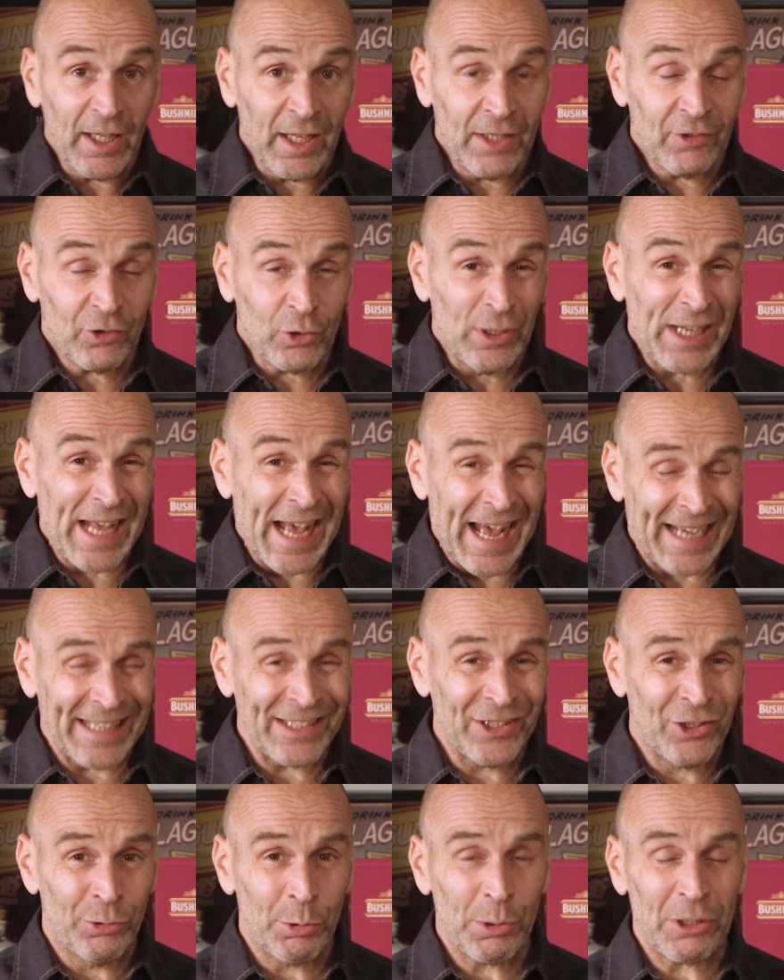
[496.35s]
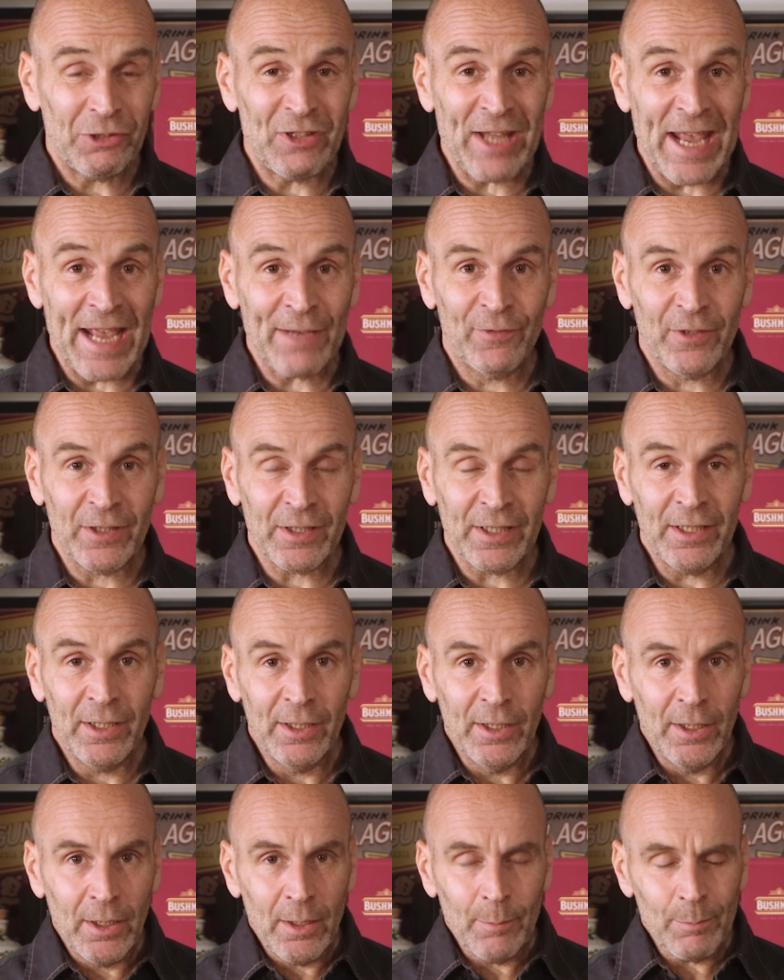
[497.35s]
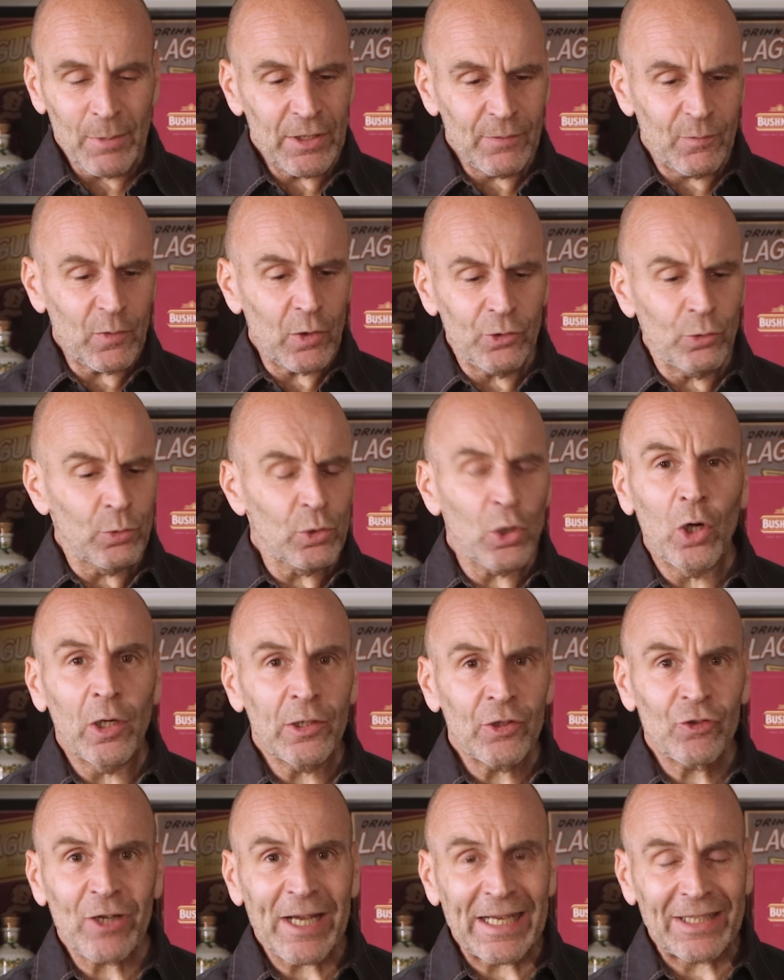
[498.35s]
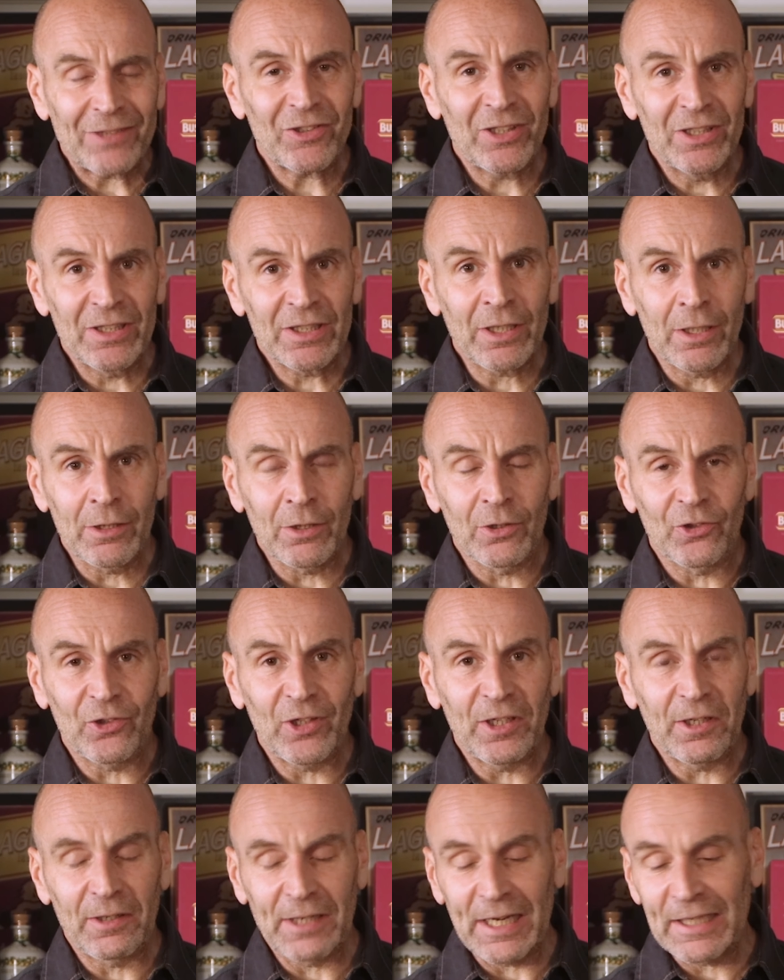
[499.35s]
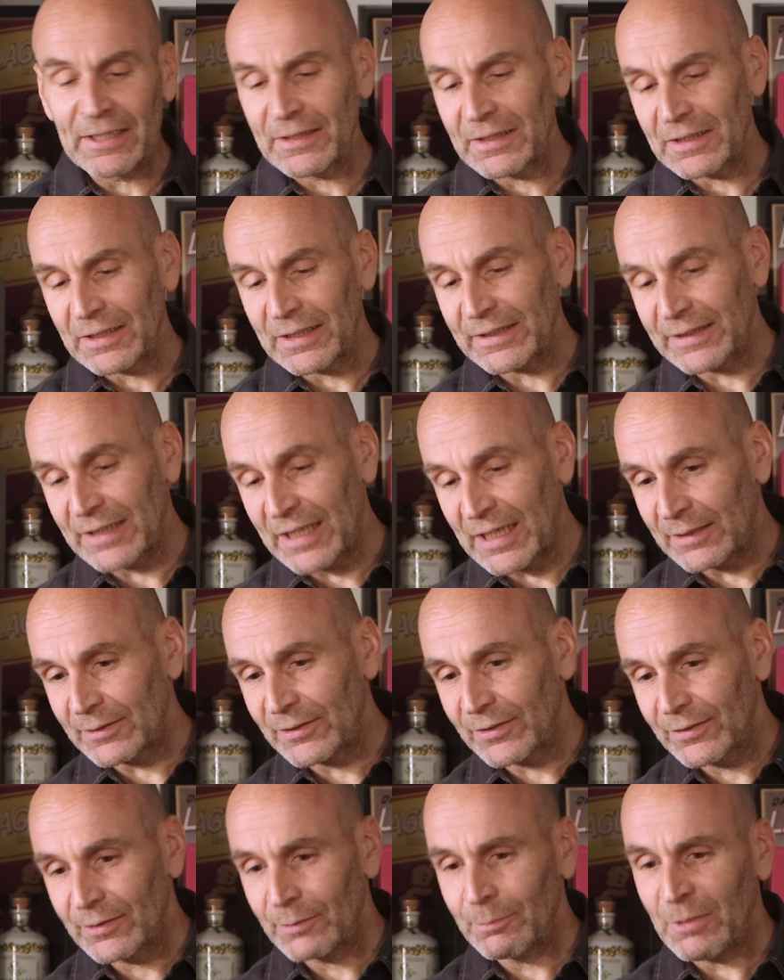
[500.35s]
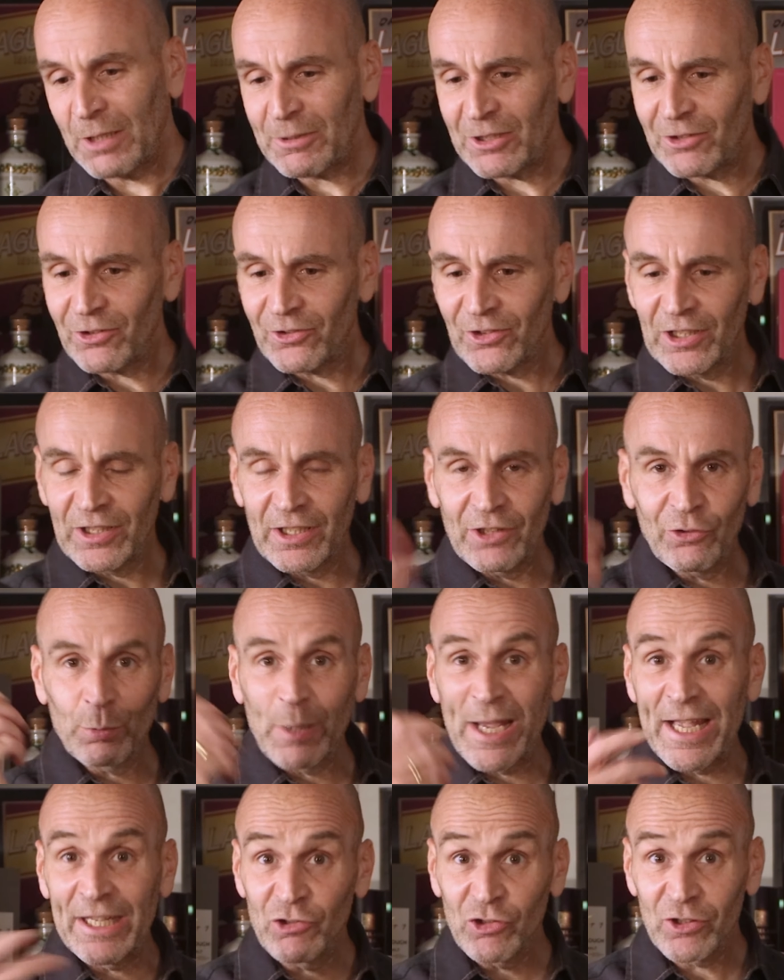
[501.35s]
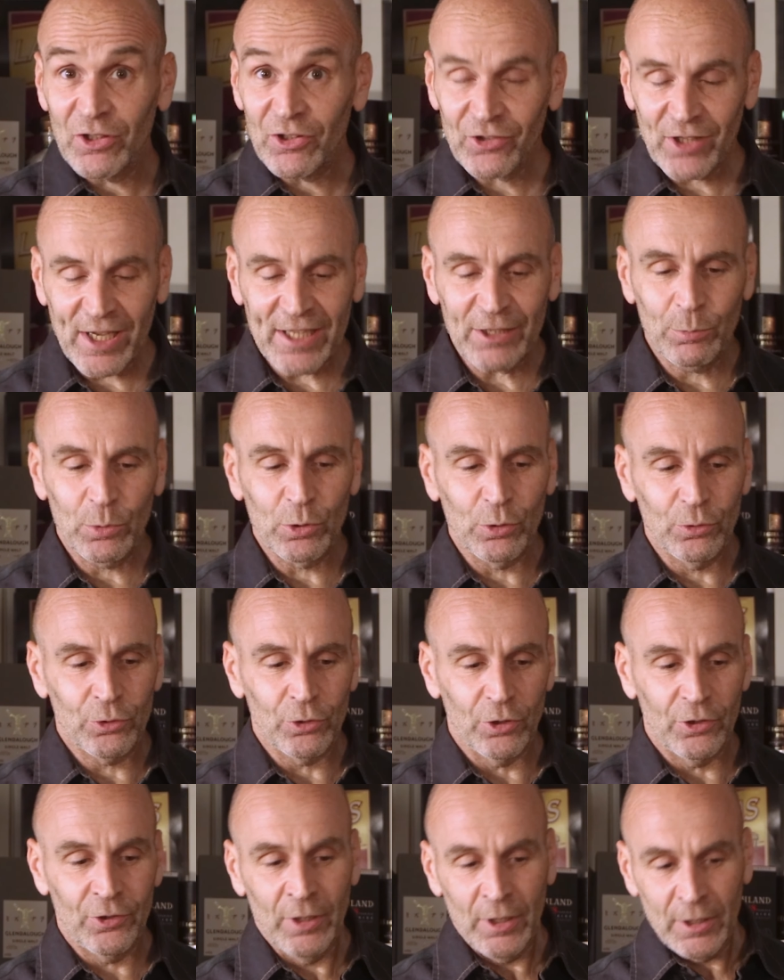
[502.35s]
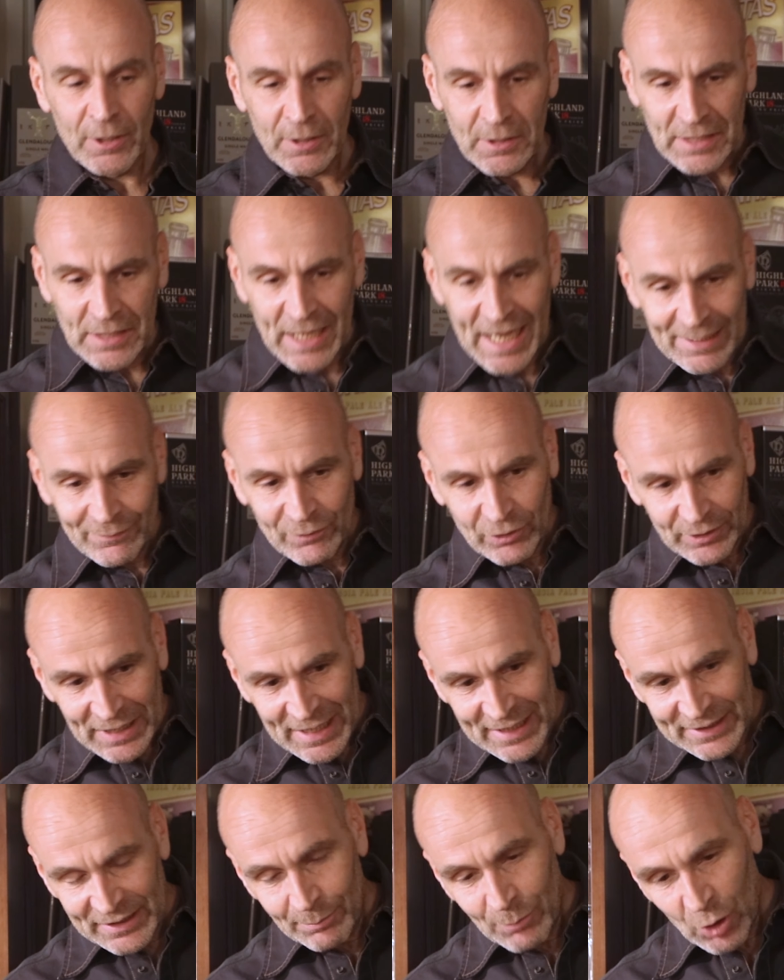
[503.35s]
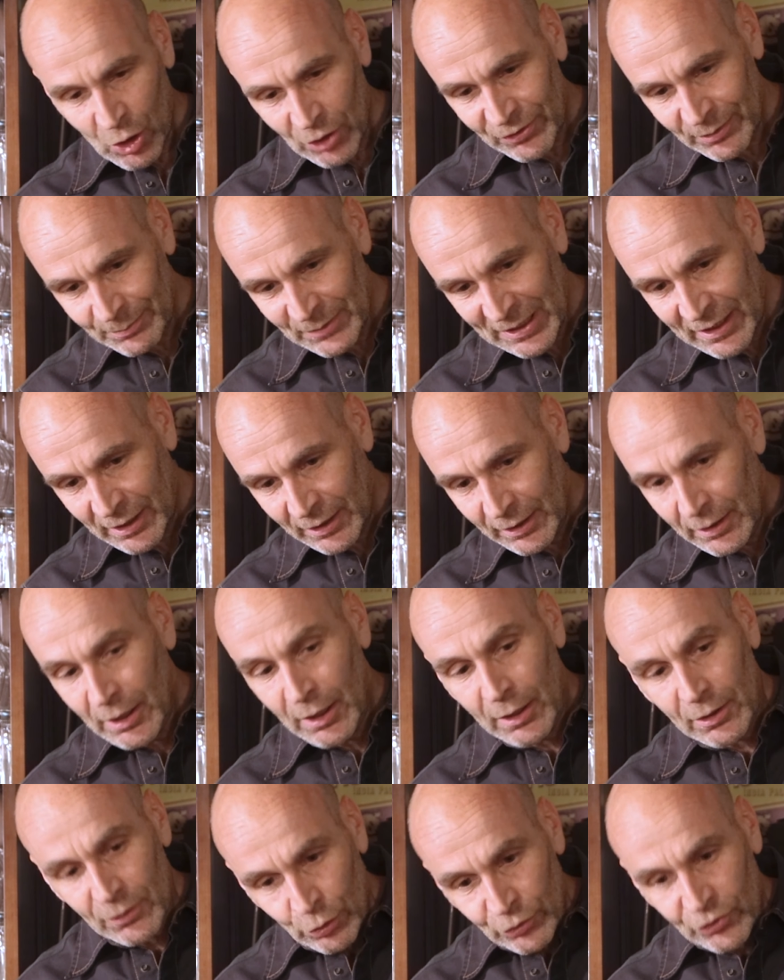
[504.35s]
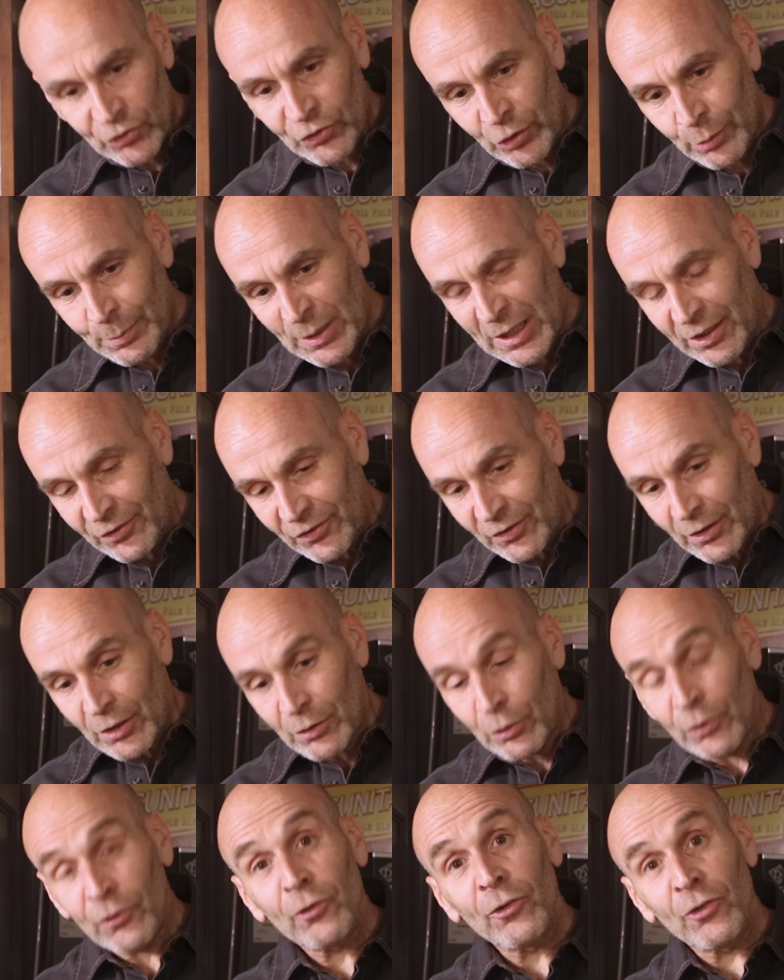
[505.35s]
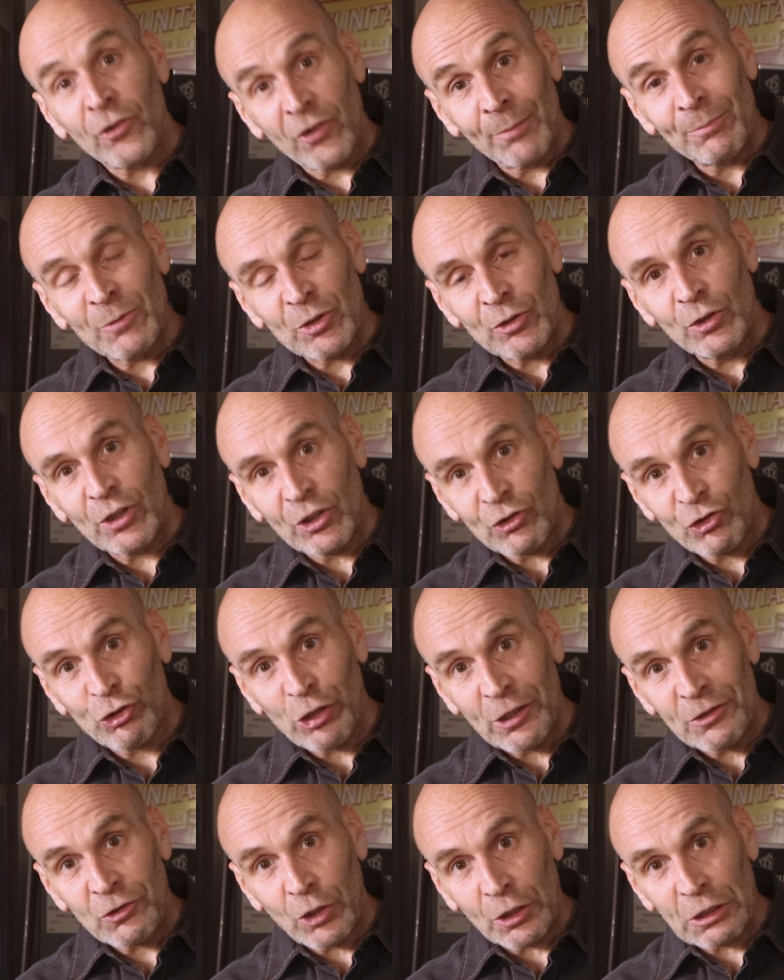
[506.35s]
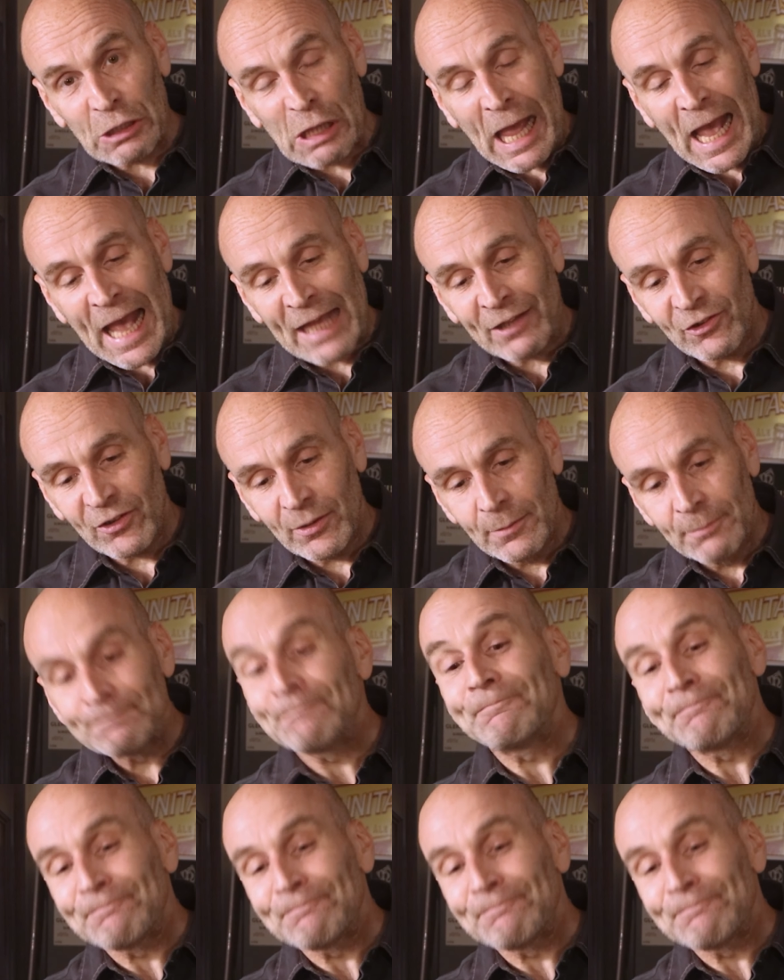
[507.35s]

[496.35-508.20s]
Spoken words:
It's going to add to it definitely, but you've got no contrast in the colours there or anything like that. Maybe just a nice wedge on the side will look good. I've got that in the bottom there. Looks dubious. Looks as though somebody took a shit in your glass.